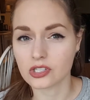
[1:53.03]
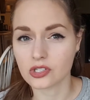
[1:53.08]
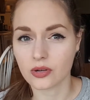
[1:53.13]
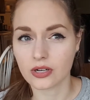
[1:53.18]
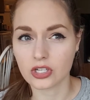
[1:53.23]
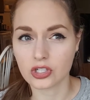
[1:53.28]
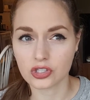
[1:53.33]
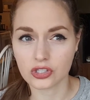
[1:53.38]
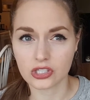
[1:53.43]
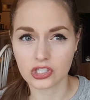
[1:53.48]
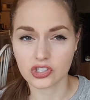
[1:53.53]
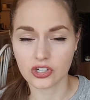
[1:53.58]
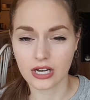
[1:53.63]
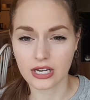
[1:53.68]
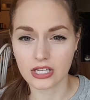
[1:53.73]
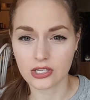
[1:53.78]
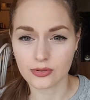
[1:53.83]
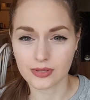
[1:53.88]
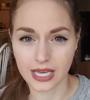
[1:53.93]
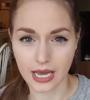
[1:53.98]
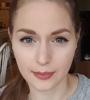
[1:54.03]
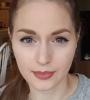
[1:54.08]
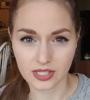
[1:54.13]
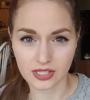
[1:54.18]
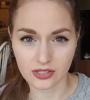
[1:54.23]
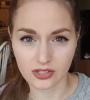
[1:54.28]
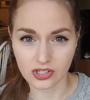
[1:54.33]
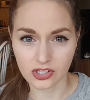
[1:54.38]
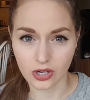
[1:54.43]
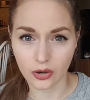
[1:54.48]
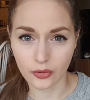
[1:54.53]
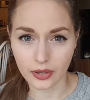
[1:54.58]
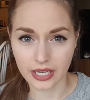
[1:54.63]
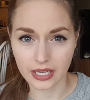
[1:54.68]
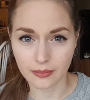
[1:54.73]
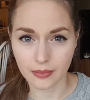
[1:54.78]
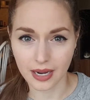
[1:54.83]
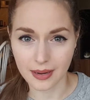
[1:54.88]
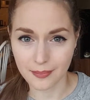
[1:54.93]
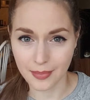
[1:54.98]
So I usually try to use Epsom salt
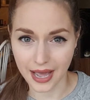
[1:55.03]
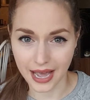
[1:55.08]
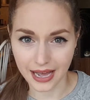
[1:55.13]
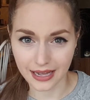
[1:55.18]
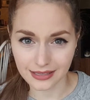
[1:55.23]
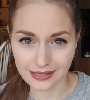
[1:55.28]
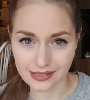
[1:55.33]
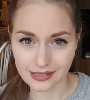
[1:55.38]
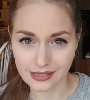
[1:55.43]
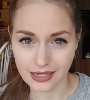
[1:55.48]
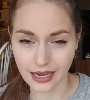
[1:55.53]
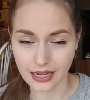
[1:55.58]
in my baths.